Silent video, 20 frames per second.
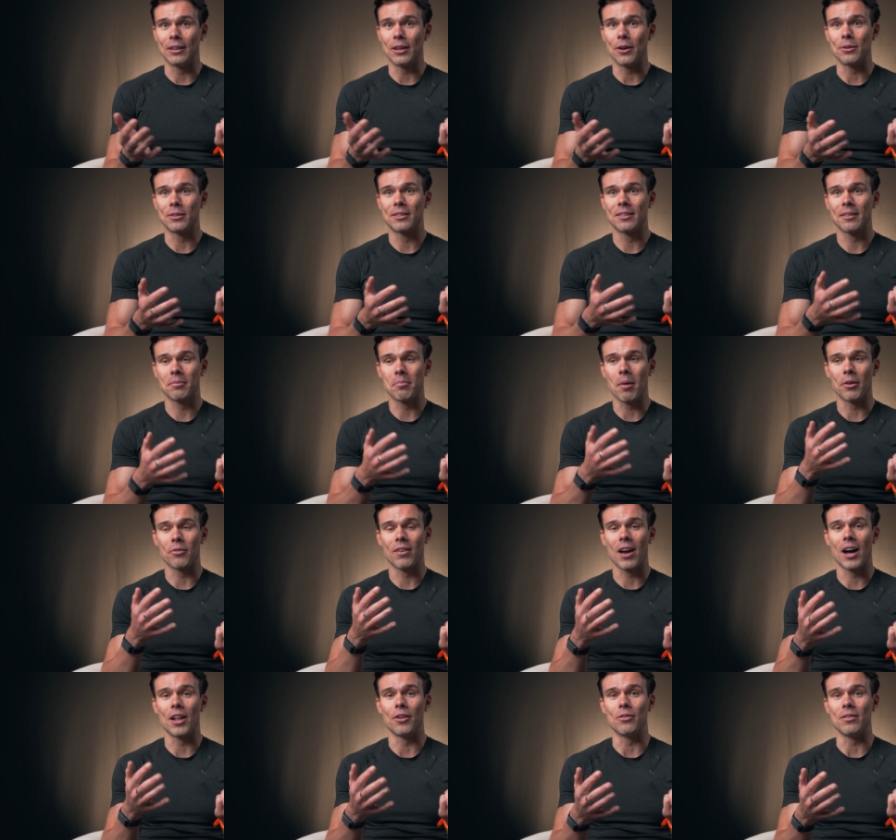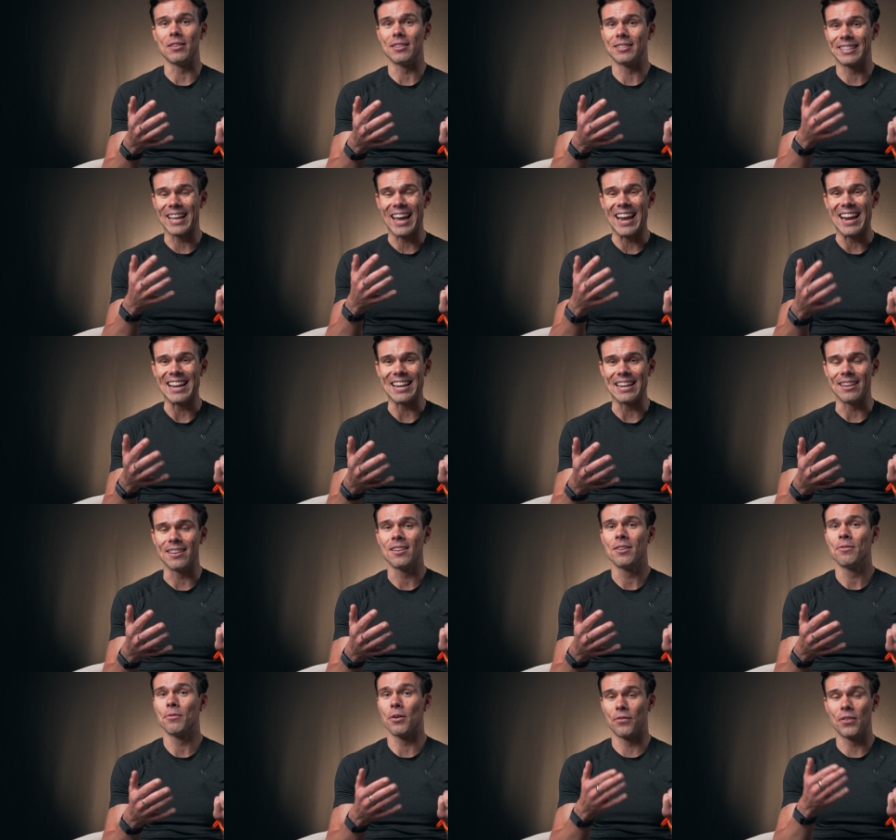those amount of calories daily
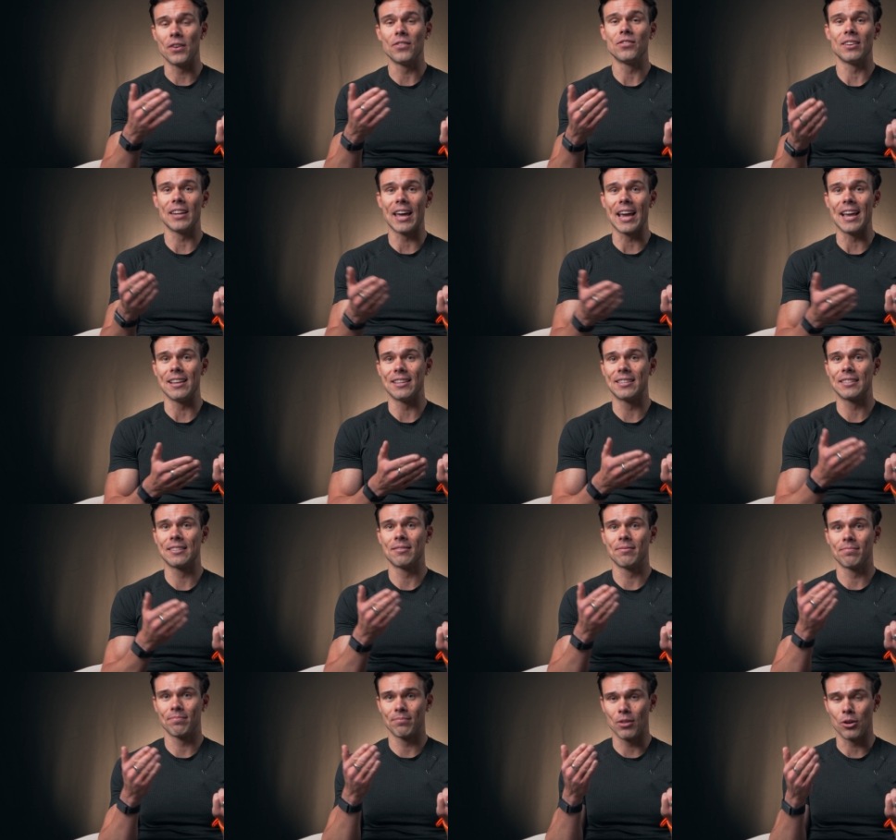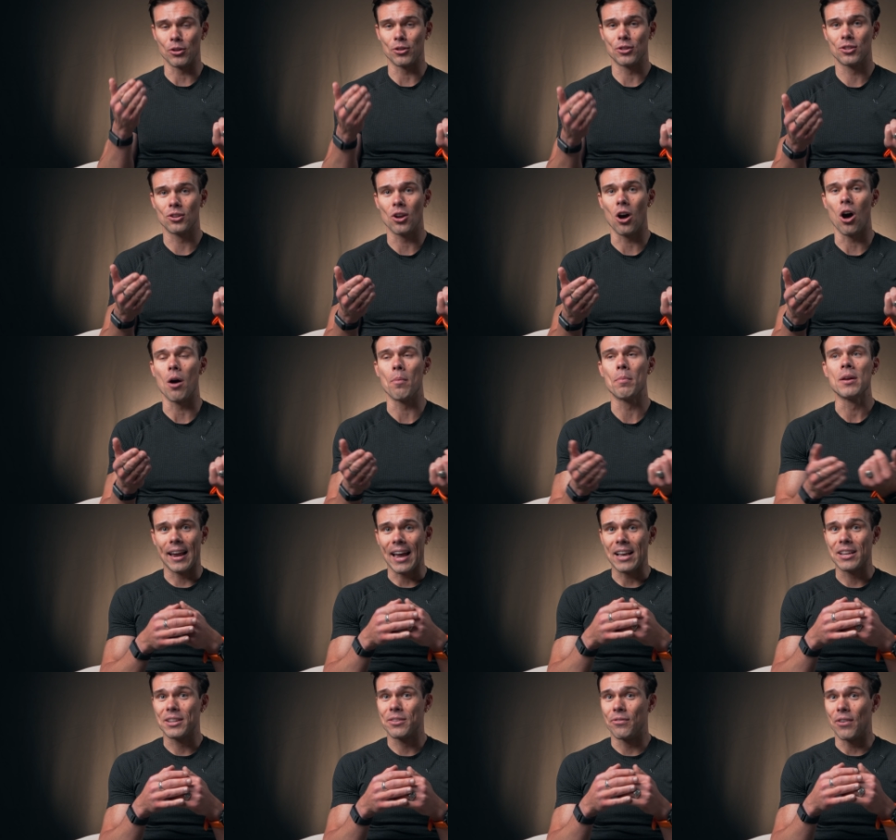for 50 days non-stop, it
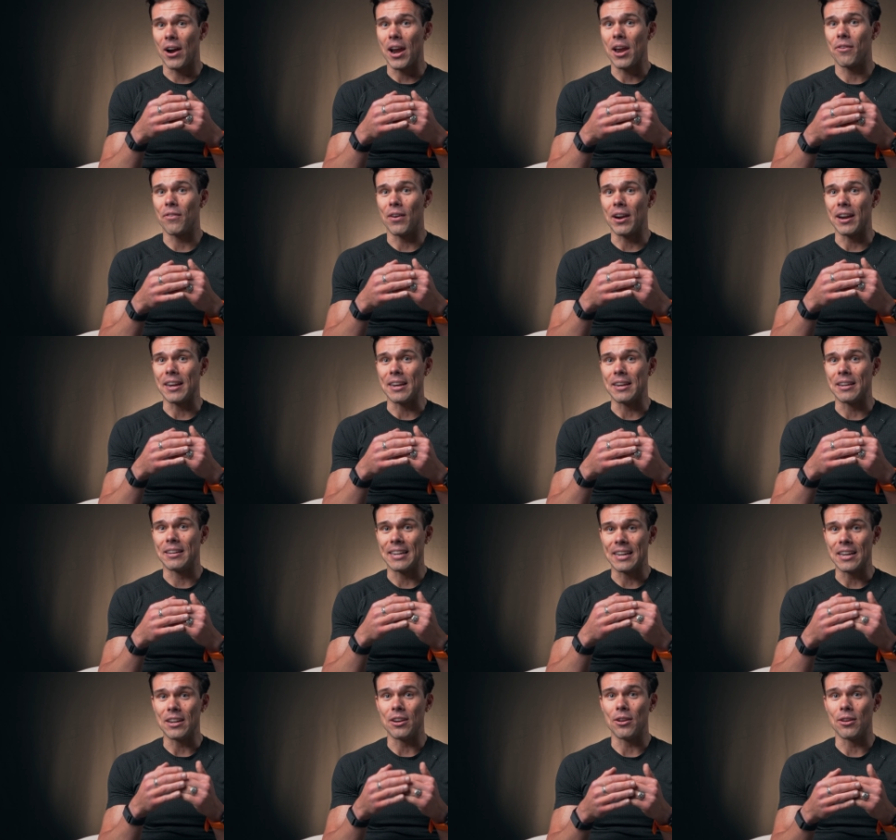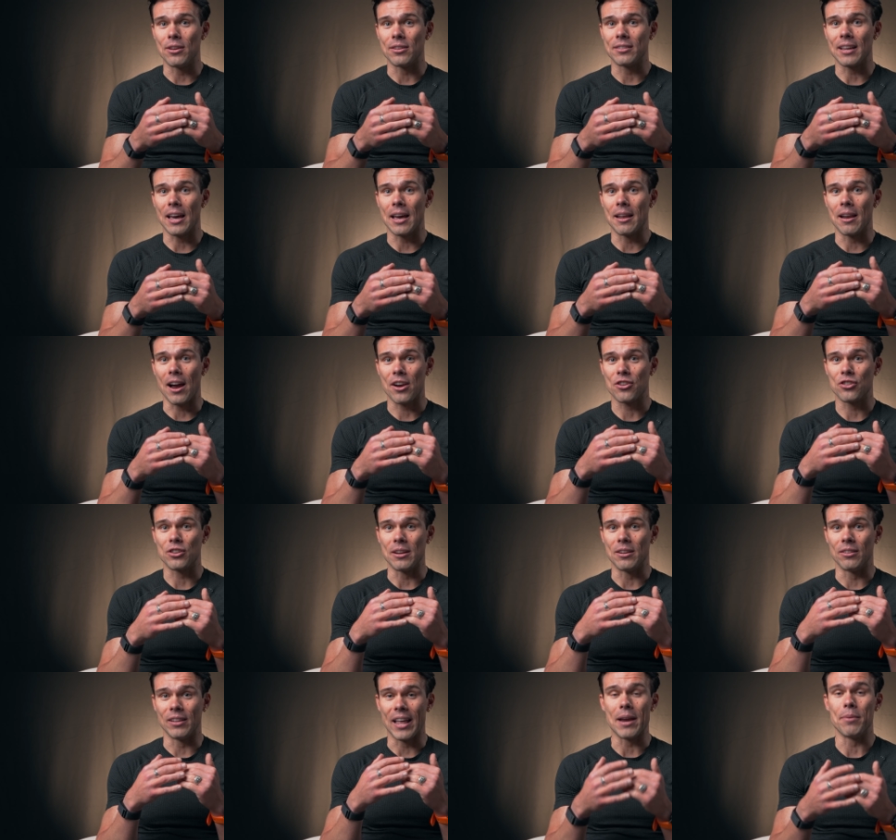gets very, very tedious and
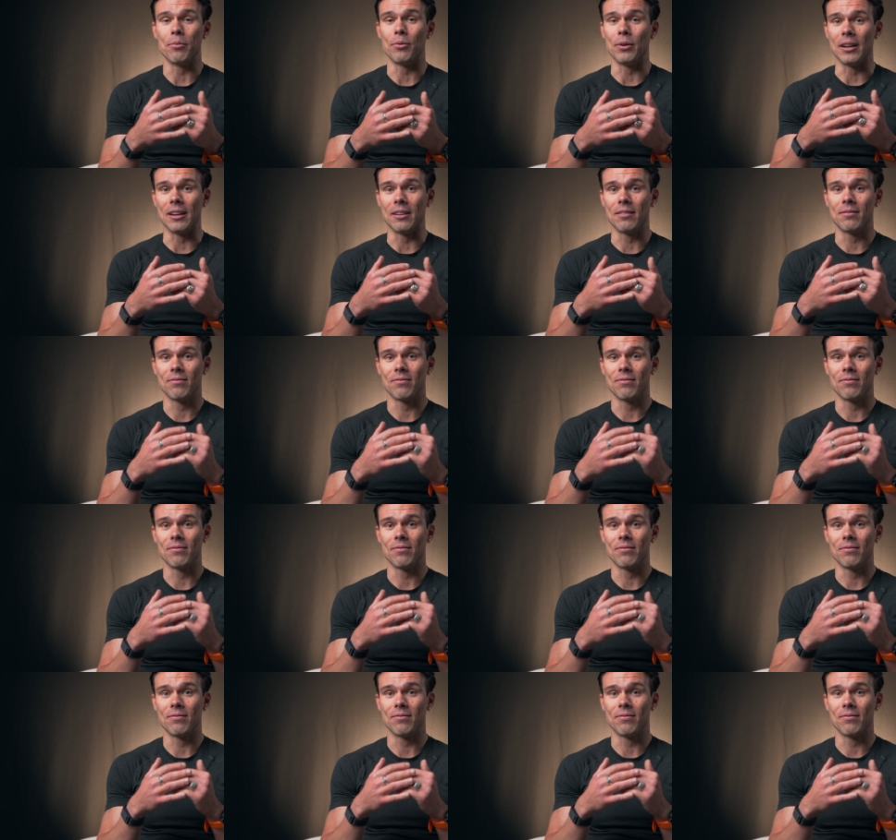actually laboring.